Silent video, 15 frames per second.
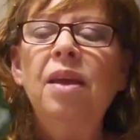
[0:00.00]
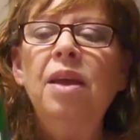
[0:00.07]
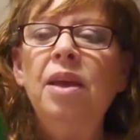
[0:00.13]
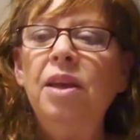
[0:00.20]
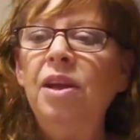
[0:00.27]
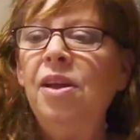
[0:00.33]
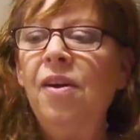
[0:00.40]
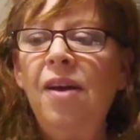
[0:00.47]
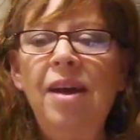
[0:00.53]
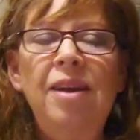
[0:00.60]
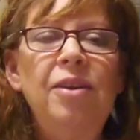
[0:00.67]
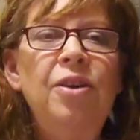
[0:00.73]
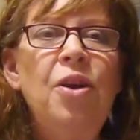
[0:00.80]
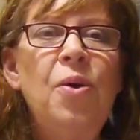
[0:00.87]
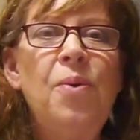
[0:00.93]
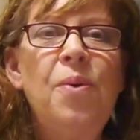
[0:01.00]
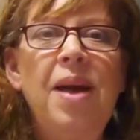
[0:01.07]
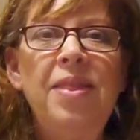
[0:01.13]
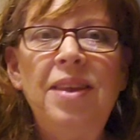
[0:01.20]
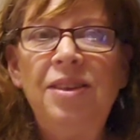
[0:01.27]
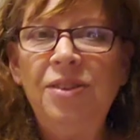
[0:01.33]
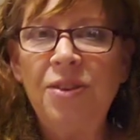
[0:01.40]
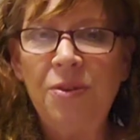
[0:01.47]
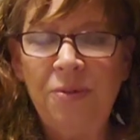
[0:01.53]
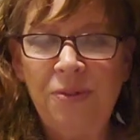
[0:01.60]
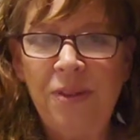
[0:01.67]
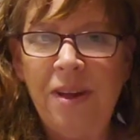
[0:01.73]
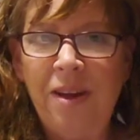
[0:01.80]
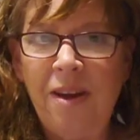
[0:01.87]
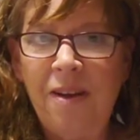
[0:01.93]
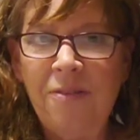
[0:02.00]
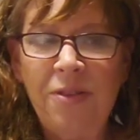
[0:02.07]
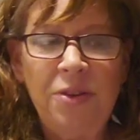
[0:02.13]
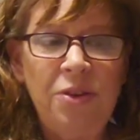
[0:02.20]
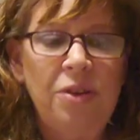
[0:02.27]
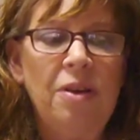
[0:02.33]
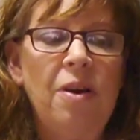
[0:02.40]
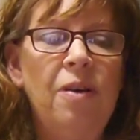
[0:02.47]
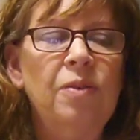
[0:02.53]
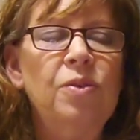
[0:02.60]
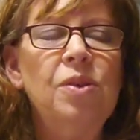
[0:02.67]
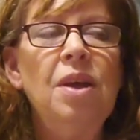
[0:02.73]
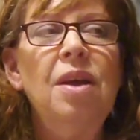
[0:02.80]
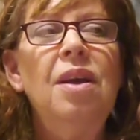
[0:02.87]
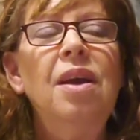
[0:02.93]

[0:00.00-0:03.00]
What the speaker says: You know, I don't know why these don't fly off the shelves.